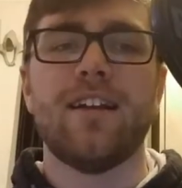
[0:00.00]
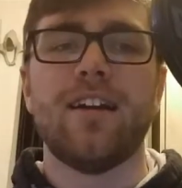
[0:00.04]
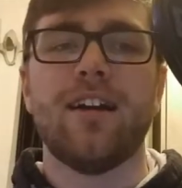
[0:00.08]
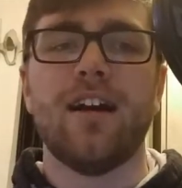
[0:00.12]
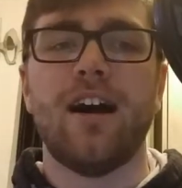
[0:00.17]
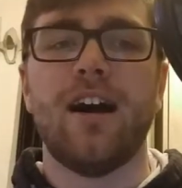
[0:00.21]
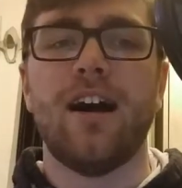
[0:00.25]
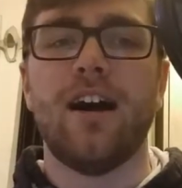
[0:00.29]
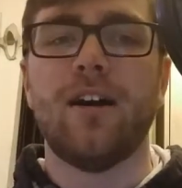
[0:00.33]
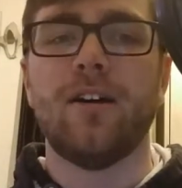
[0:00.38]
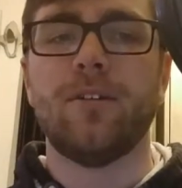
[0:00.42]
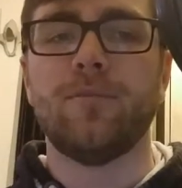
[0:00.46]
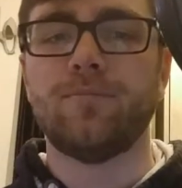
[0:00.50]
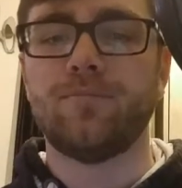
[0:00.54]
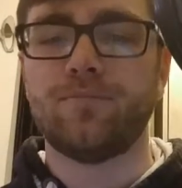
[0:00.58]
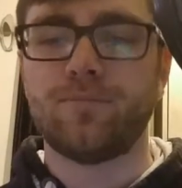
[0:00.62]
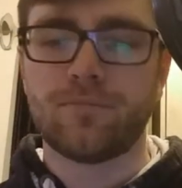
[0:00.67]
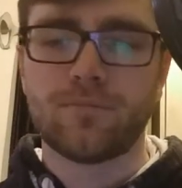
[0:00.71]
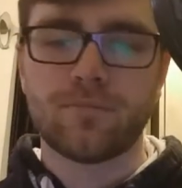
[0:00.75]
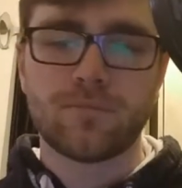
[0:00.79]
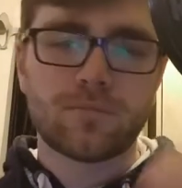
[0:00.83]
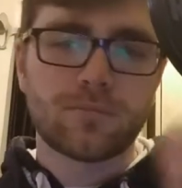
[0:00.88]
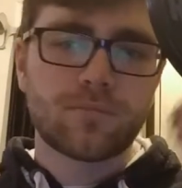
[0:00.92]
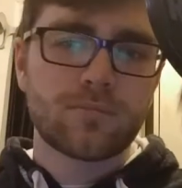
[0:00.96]

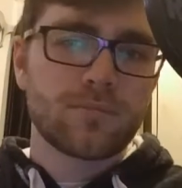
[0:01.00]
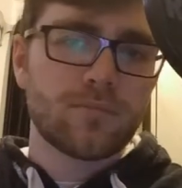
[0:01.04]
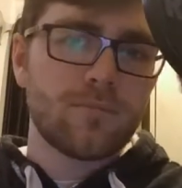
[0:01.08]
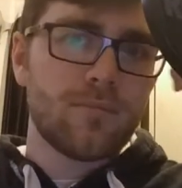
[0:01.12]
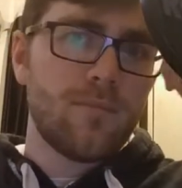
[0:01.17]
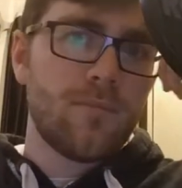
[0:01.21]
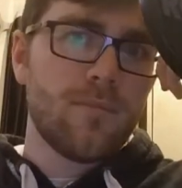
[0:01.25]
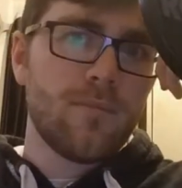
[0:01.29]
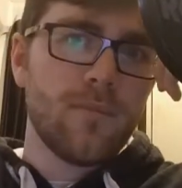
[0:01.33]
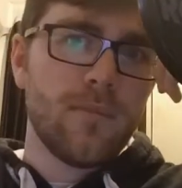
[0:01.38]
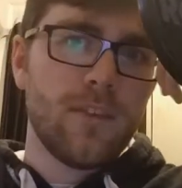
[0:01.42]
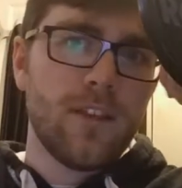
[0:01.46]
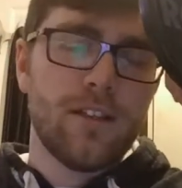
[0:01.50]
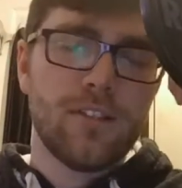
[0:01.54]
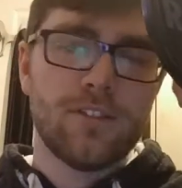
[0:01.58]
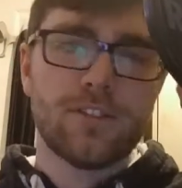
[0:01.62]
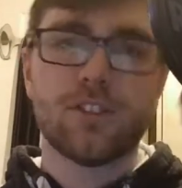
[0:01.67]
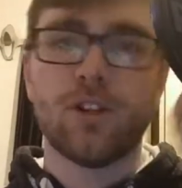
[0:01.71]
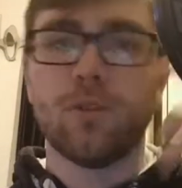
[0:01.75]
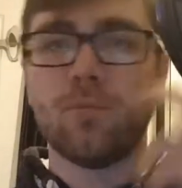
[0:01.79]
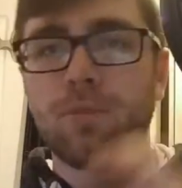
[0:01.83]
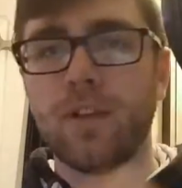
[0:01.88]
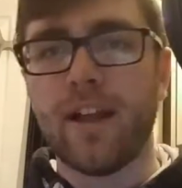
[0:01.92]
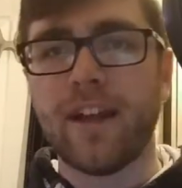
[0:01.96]

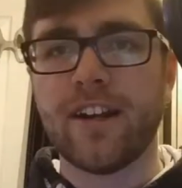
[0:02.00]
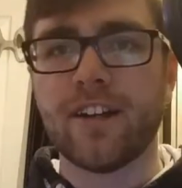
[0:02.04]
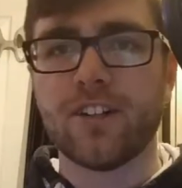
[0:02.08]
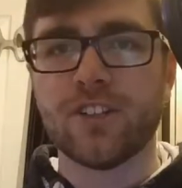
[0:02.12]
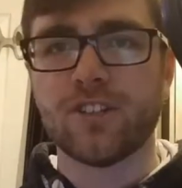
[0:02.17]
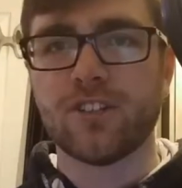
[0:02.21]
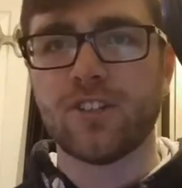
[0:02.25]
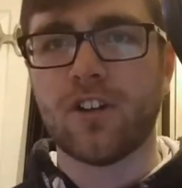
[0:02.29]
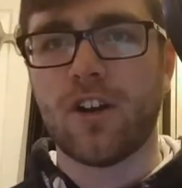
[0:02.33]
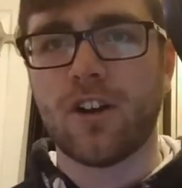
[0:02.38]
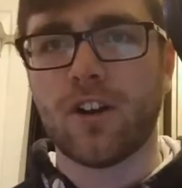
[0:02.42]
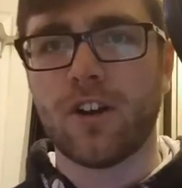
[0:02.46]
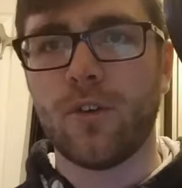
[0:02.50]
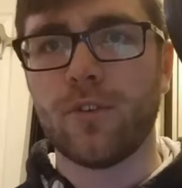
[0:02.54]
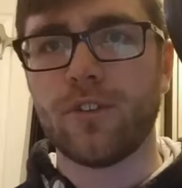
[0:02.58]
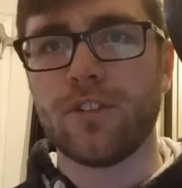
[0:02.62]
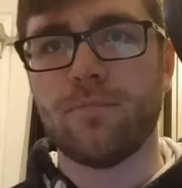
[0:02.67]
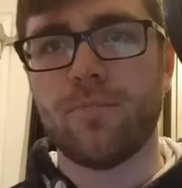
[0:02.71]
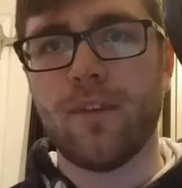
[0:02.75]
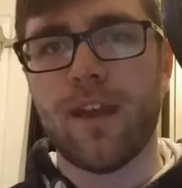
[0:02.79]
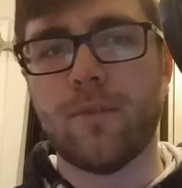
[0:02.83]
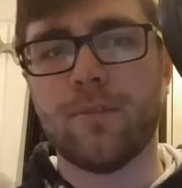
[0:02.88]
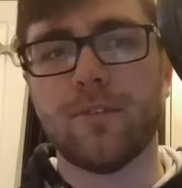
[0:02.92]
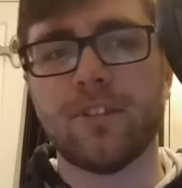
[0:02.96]
So players are going to
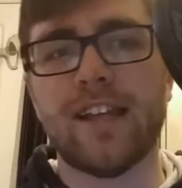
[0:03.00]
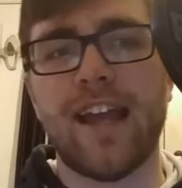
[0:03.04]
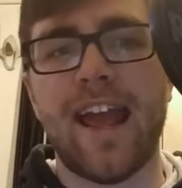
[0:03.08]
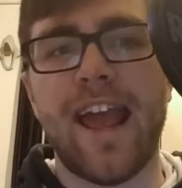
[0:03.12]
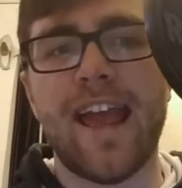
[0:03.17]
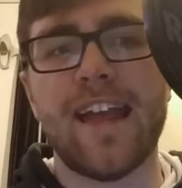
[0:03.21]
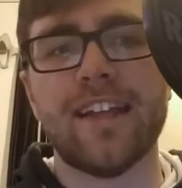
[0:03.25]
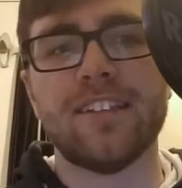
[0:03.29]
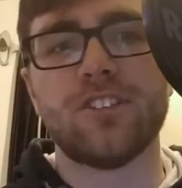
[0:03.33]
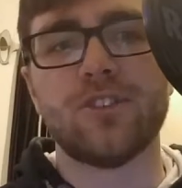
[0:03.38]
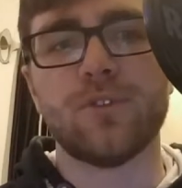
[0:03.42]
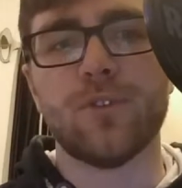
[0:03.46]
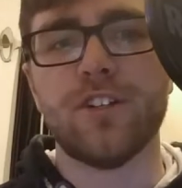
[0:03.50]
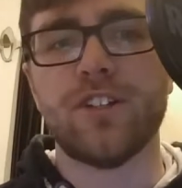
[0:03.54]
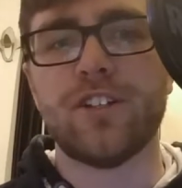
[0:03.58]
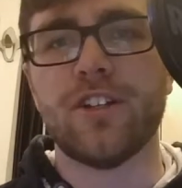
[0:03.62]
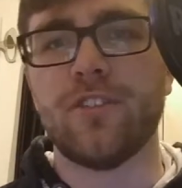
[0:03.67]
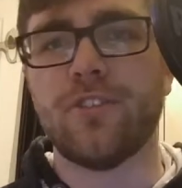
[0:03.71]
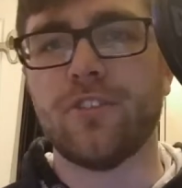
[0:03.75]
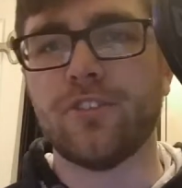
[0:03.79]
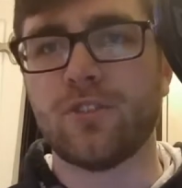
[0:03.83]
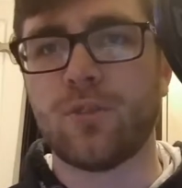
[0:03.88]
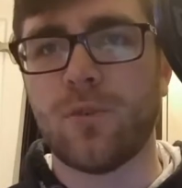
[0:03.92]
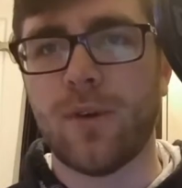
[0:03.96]
be able to answer each
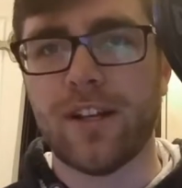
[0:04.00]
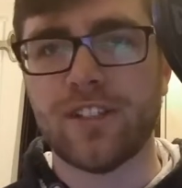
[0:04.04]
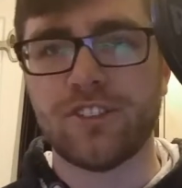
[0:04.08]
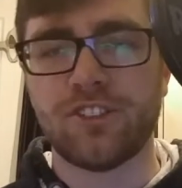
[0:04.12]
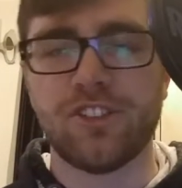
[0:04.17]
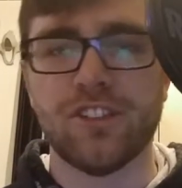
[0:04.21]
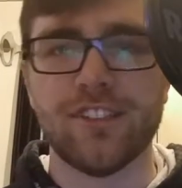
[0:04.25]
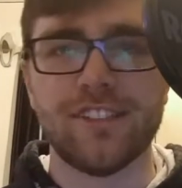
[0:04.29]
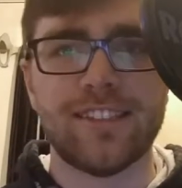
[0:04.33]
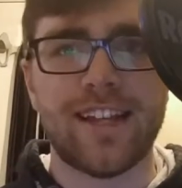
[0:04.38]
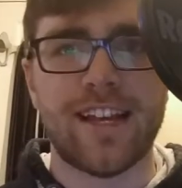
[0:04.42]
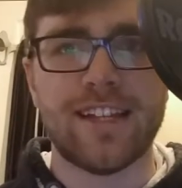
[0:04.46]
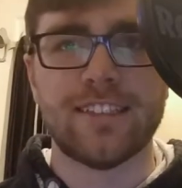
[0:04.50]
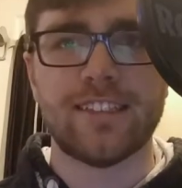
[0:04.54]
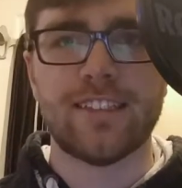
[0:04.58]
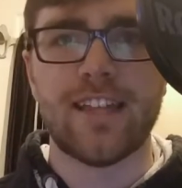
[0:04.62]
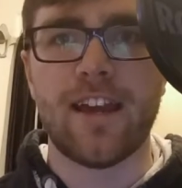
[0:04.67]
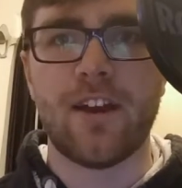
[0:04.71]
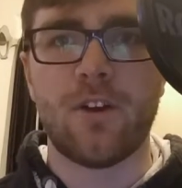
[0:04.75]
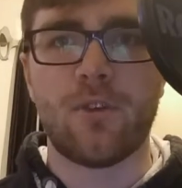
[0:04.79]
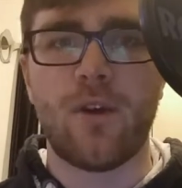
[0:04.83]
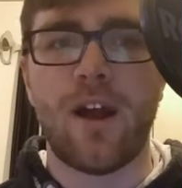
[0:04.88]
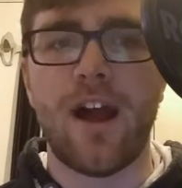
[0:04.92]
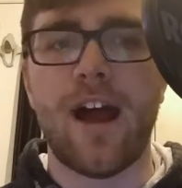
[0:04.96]
other's questions as they
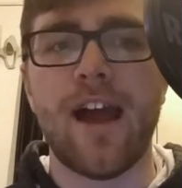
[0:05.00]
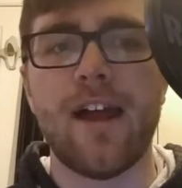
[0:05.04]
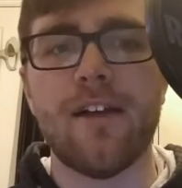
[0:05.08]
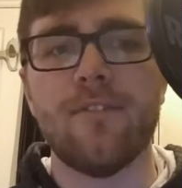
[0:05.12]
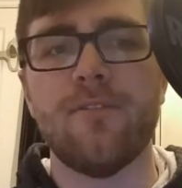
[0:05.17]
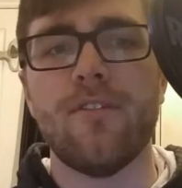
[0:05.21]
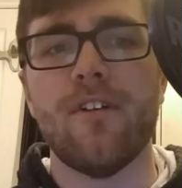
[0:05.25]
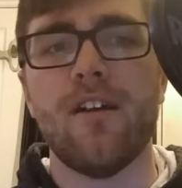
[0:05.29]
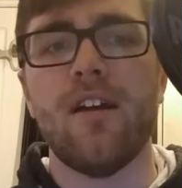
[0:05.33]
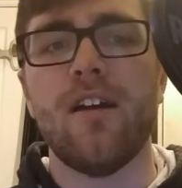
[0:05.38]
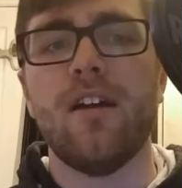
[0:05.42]
arrive.